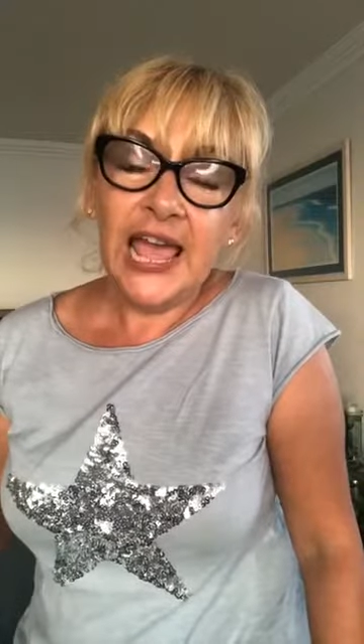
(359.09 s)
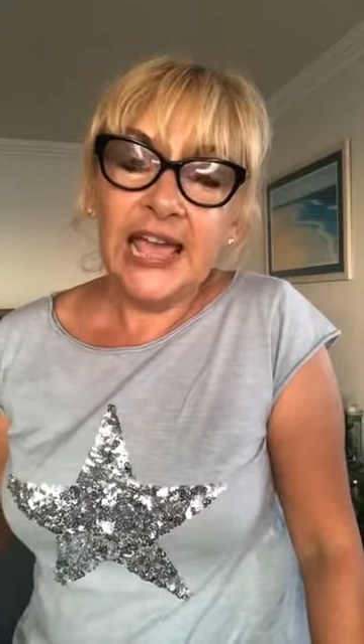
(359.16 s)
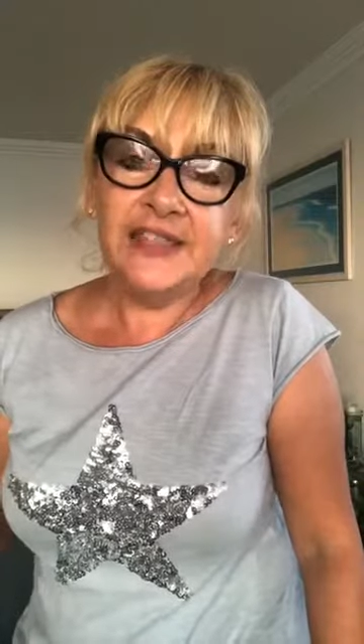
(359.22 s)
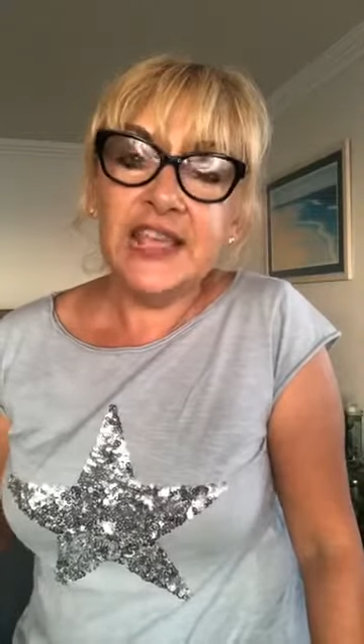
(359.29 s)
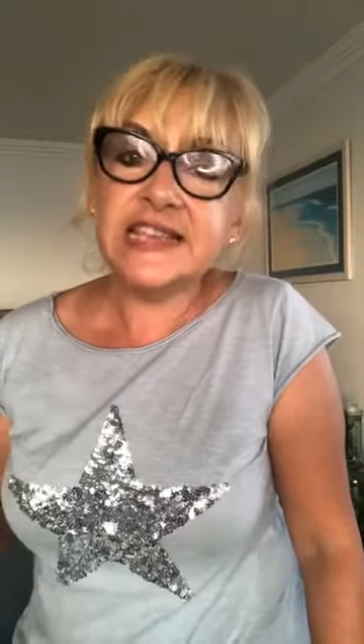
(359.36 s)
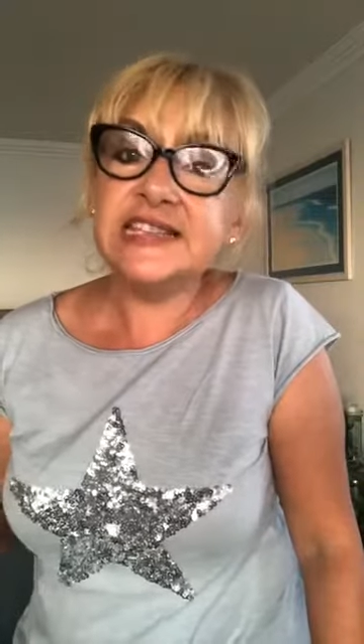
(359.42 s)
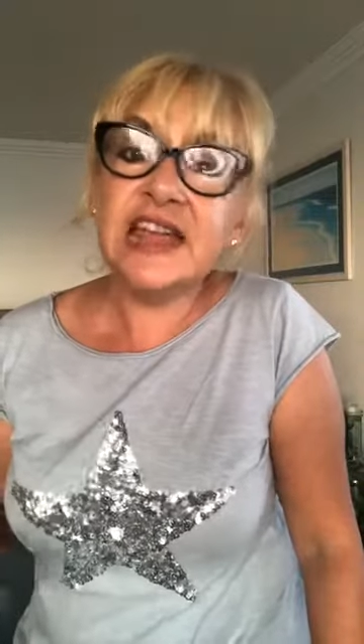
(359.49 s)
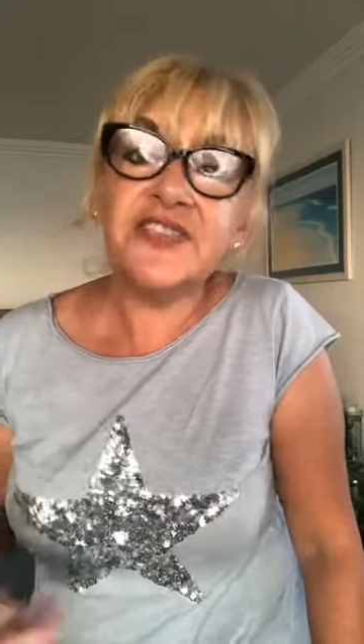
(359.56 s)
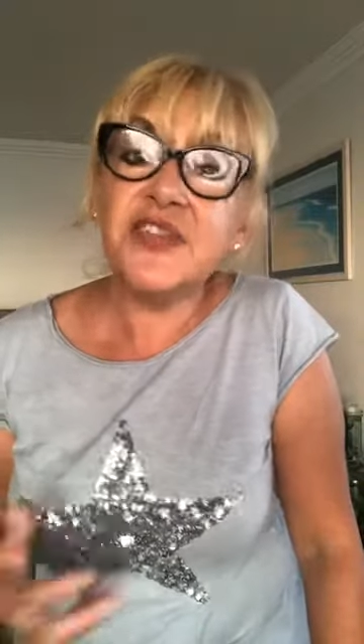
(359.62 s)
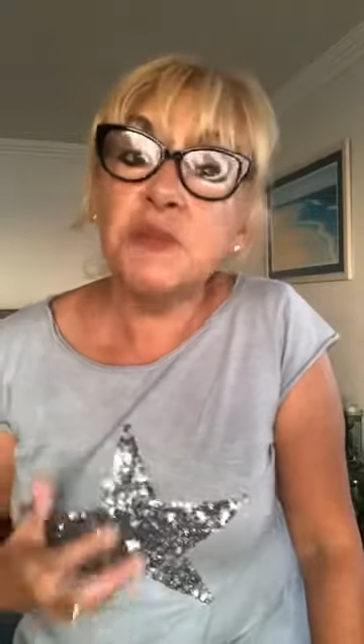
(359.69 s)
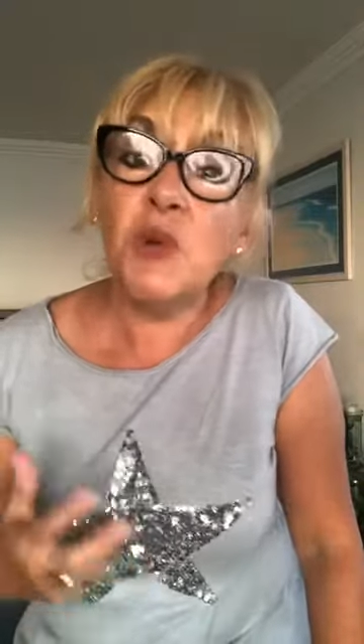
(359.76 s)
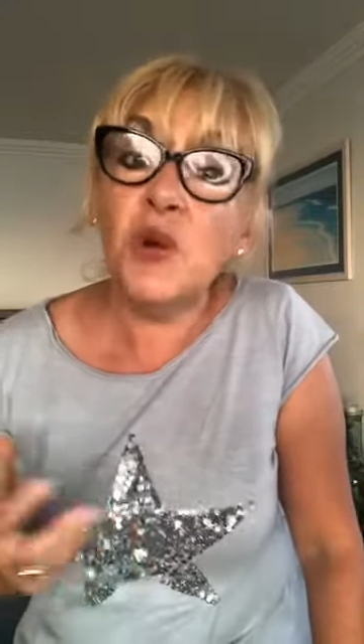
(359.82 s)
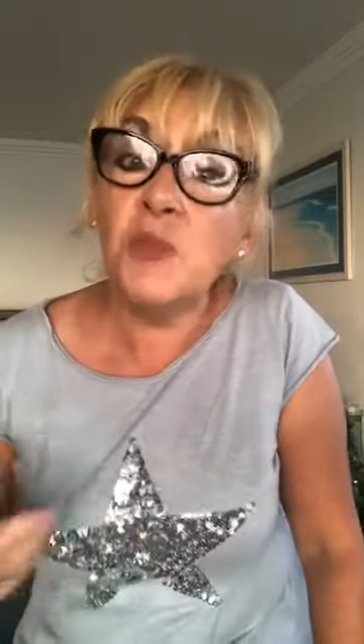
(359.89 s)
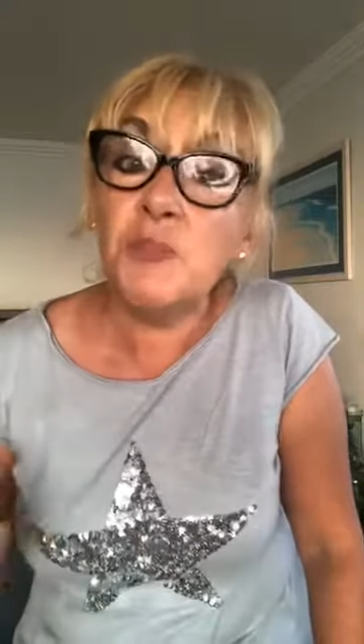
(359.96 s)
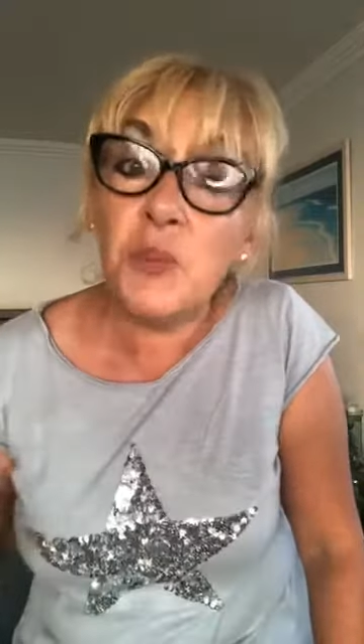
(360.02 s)
And there's
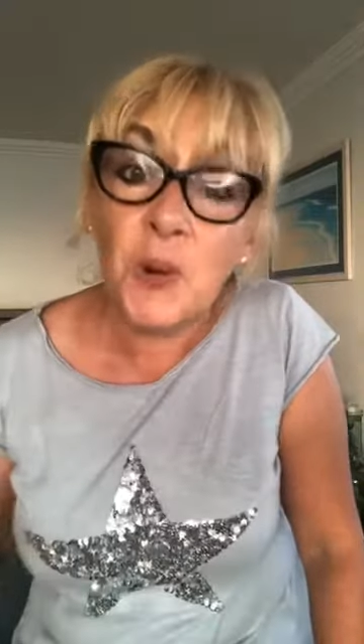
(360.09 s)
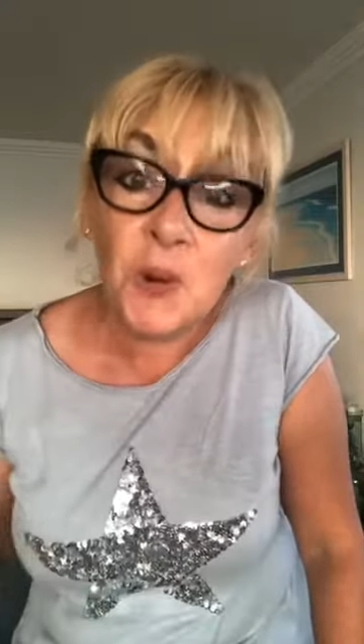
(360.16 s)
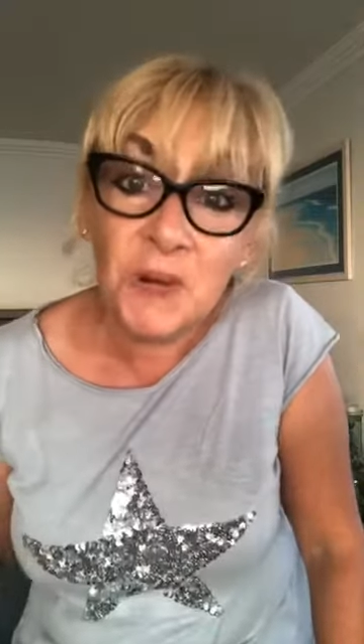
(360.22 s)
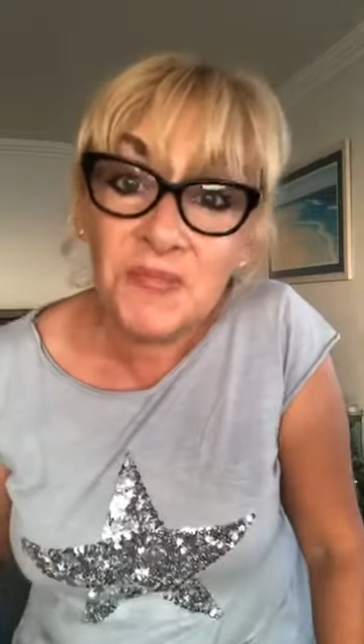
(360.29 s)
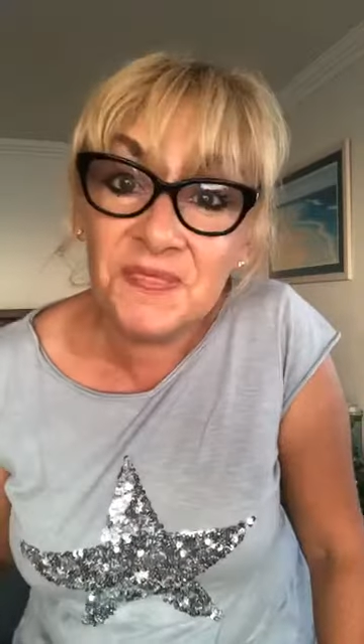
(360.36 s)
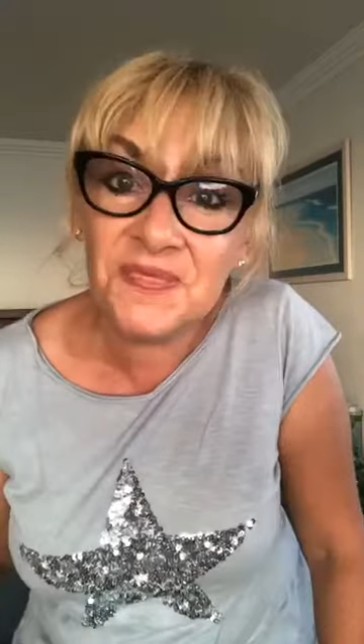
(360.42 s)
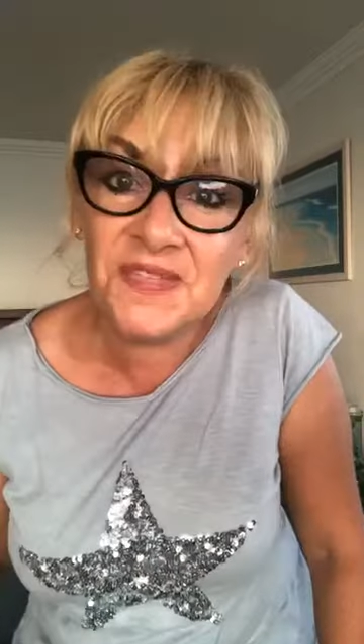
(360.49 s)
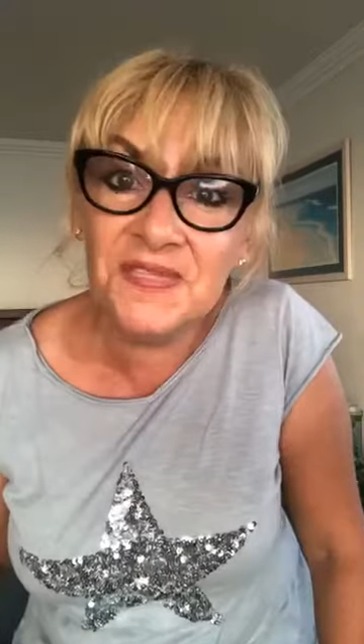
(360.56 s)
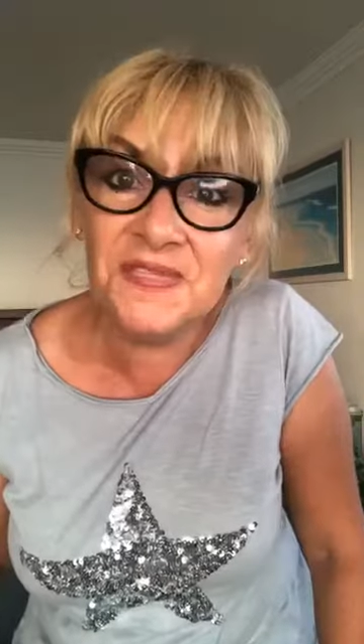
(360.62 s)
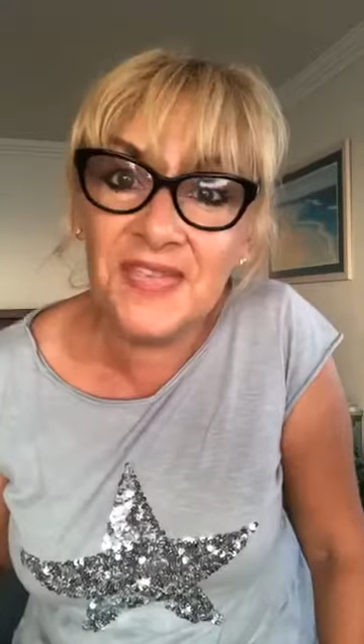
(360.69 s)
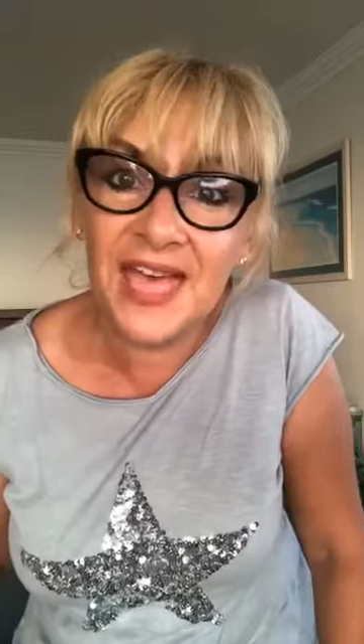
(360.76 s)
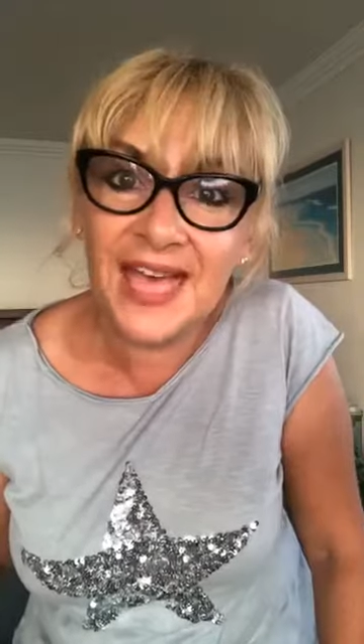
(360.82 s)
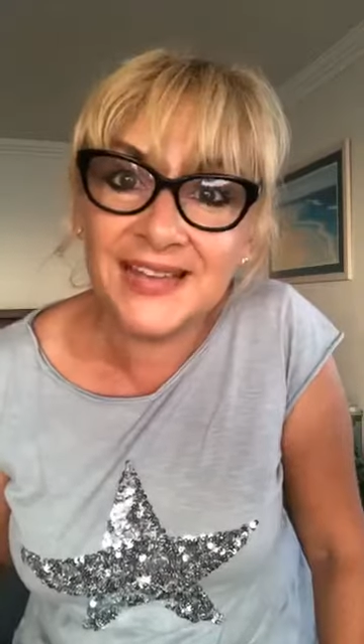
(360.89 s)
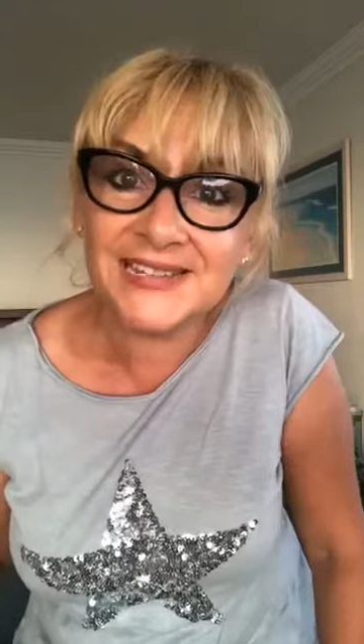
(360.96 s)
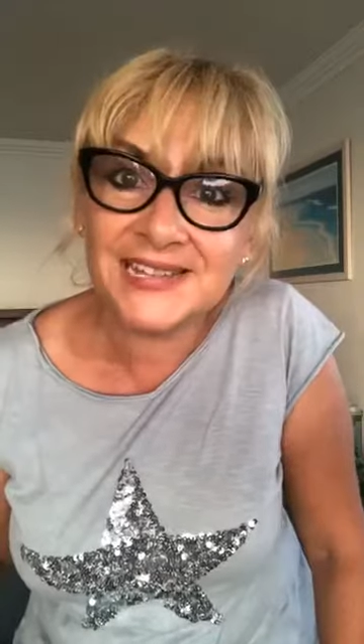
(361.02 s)
nothing more important than
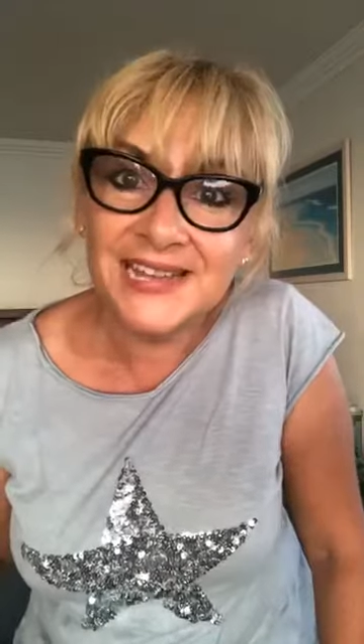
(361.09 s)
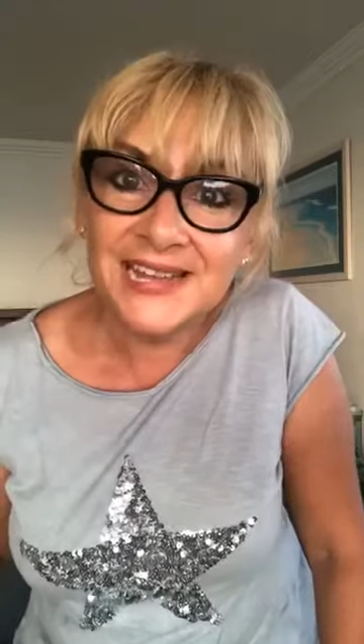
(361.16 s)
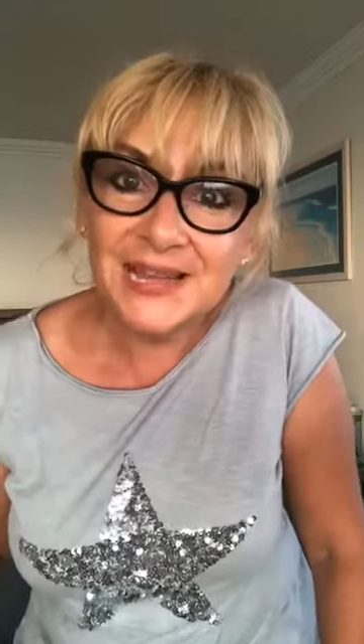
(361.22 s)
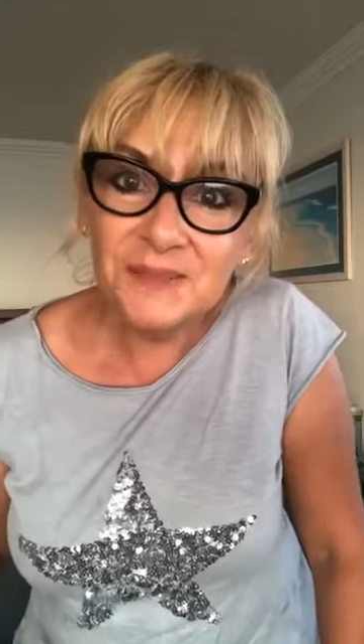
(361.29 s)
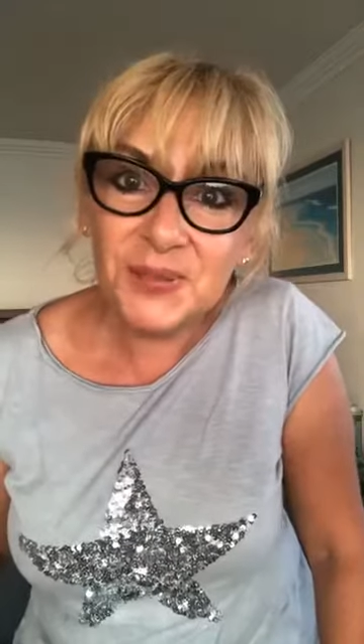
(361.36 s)
that.